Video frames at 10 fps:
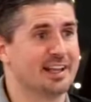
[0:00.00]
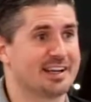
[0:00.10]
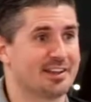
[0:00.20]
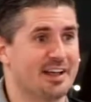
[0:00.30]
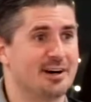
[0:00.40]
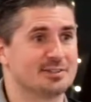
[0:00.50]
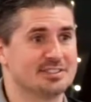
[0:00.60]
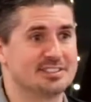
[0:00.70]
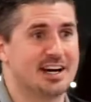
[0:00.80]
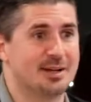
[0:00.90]
like a
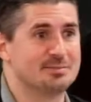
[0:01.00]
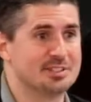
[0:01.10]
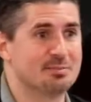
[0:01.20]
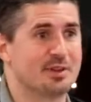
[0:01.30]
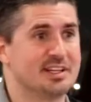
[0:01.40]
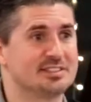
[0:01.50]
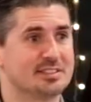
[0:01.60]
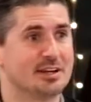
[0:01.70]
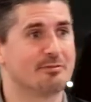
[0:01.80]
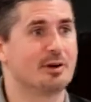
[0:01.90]
thousand times, and he placed
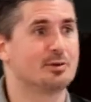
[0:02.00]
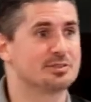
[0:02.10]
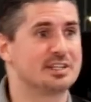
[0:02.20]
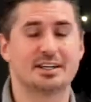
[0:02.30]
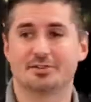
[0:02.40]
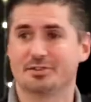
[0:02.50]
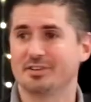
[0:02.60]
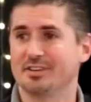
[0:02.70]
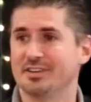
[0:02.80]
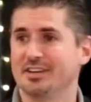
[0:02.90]
it on Raul's desk.
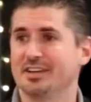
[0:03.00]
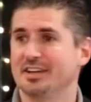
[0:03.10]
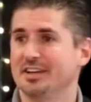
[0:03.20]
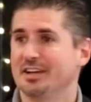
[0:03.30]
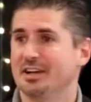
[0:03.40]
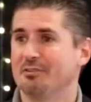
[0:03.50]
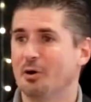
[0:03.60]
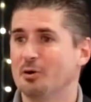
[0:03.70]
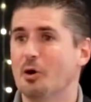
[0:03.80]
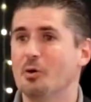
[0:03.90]
And
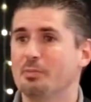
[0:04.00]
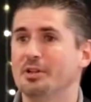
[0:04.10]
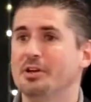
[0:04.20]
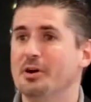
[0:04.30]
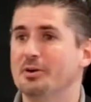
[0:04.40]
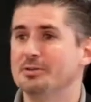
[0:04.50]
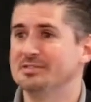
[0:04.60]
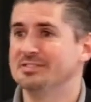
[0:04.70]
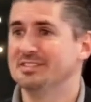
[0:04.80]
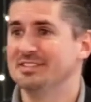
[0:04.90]
Raul opened the note,
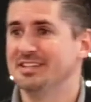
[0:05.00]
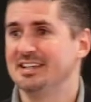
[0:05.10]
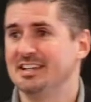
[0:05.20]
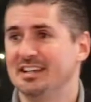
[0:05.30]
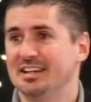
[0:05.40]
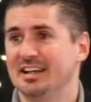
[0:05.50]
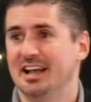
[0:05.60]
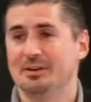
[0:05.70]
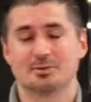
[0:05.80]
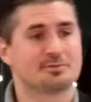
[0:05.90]

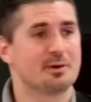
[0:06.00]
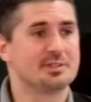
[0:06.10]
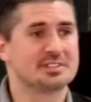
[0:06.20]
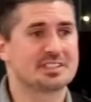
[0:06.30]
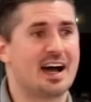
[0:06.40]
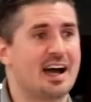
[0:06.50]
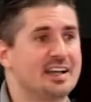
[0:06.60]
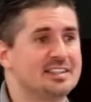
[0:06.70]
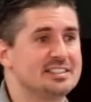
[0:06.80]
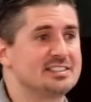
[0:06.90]
and it was from this guy,
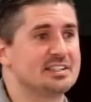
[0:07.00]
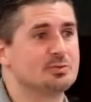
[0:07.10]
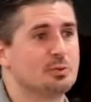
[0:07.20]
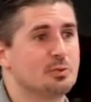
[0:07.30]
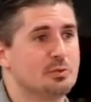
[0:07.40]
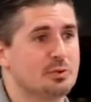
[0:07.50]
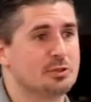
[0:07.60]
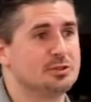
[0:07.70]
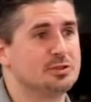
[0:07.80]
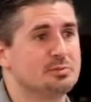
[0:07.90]
and he said,
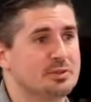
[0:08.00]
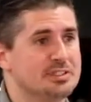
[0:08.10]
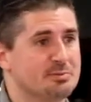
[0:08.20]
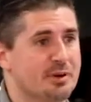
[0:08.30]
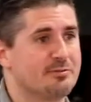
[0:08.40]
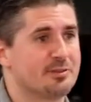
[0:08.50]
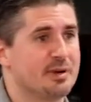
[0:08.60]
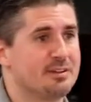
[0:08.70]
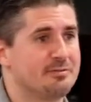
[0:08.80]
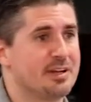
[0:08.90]
could you please pray for
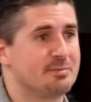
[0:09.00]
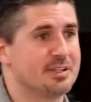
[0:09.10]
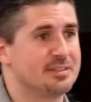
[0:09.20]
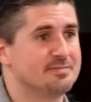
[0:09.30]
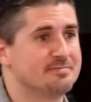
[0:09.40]
my family?